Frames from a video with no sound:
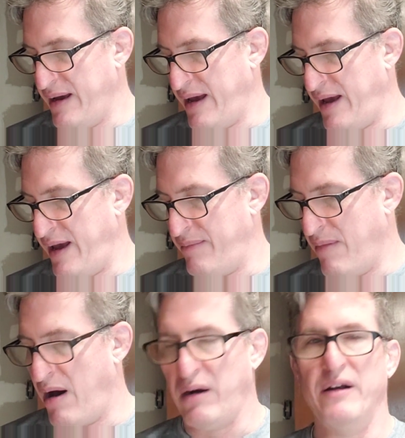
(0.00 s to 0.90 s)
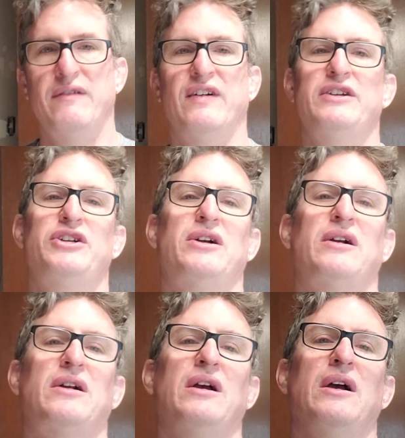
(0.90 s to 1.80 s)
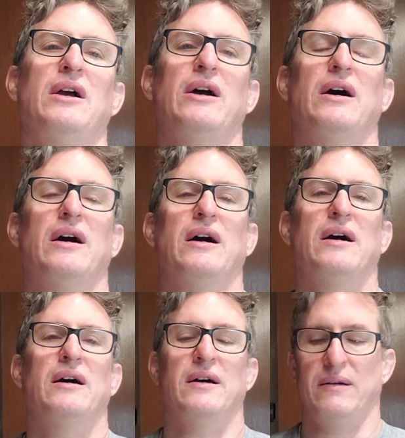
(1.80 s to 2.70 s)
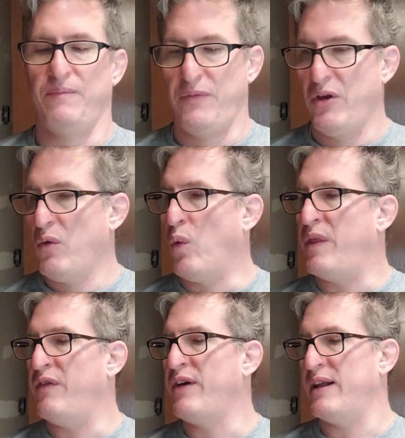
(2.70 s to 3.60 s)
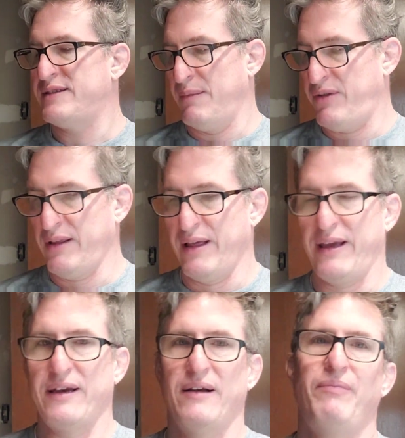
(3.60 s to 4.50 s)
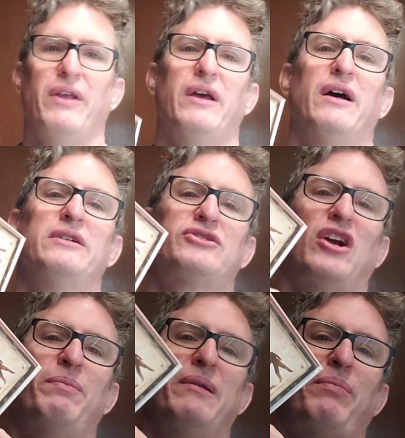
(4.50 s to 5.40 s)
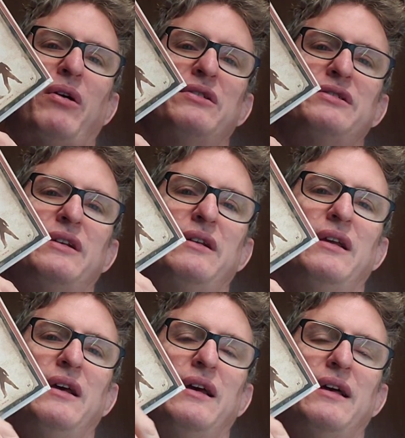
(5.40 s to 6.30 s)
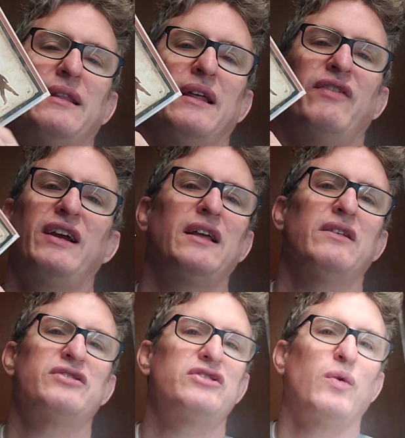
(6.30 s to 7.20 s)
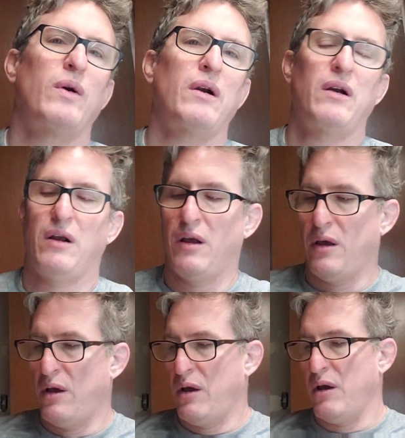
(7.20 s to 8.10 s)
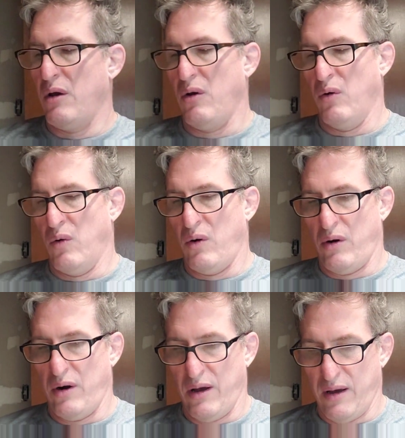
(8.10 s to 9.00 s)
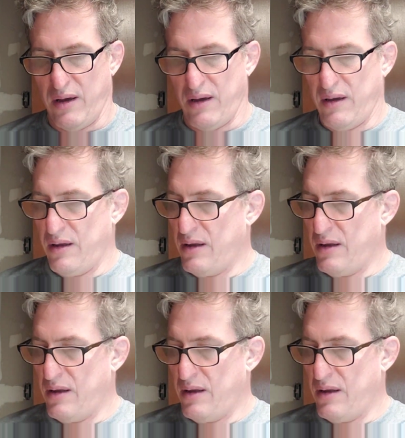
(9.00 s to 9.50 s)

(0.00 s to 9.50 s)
a modern adventure, whether you've got something like a serpent person living in the sewer, or